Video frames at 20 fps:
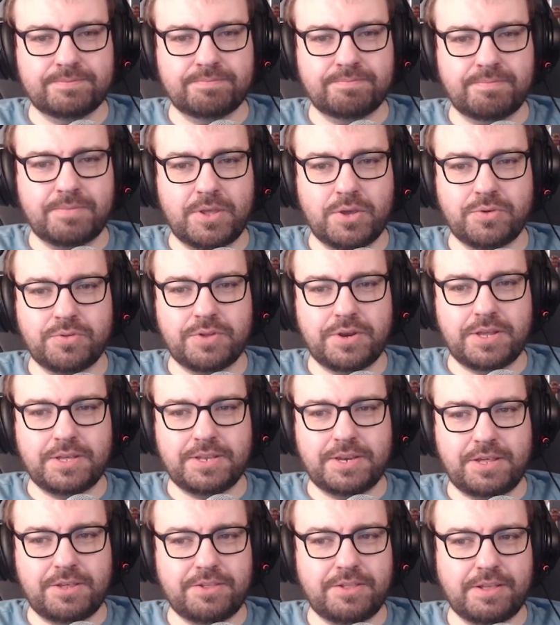The only
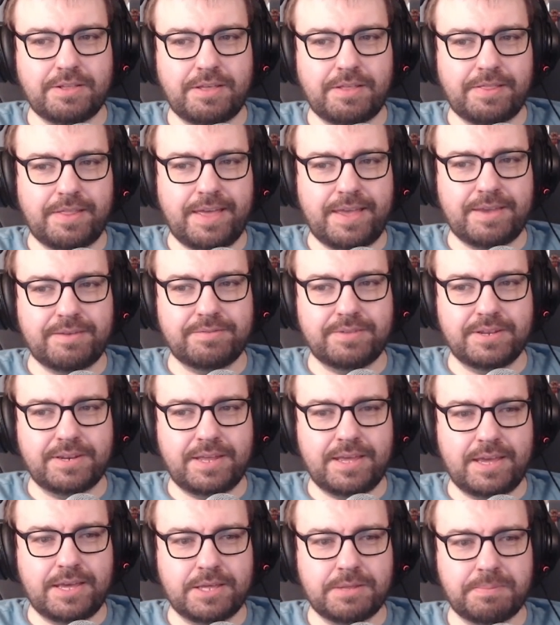reason he's still alive
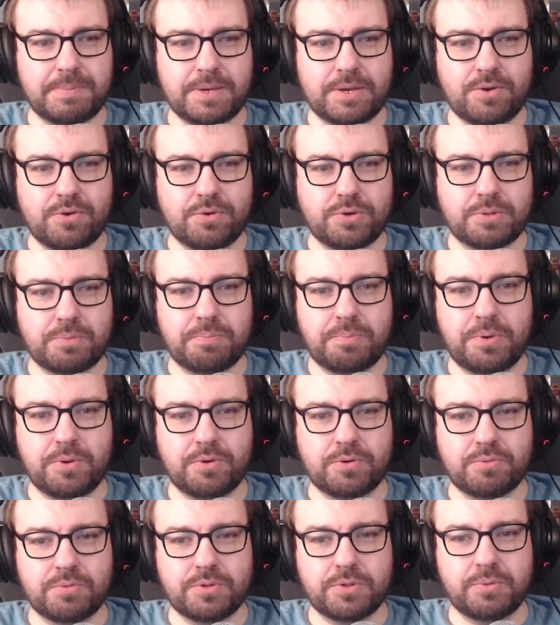today is because
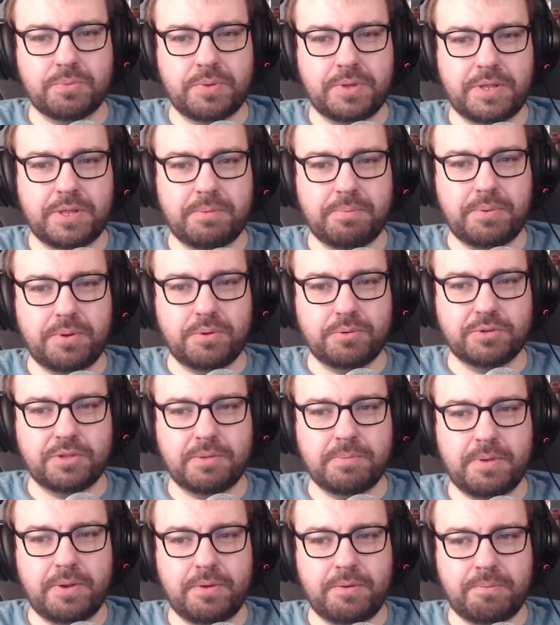Book was the one that pulled
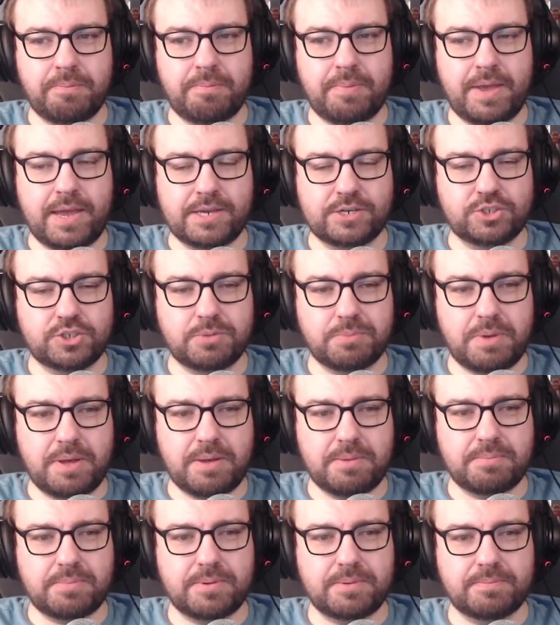him out and patched him
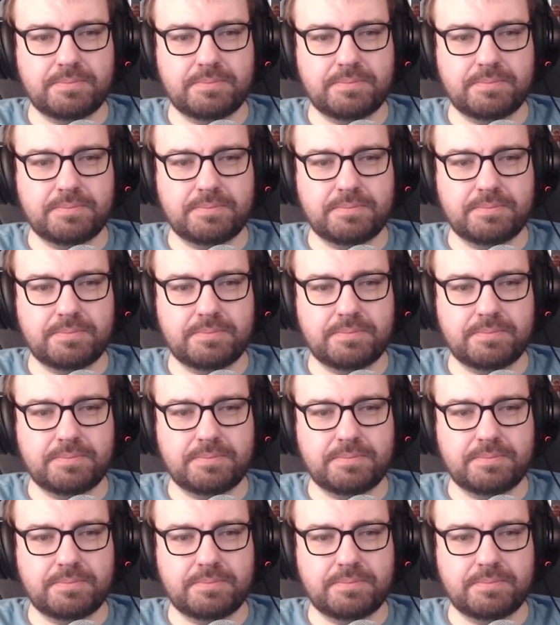up.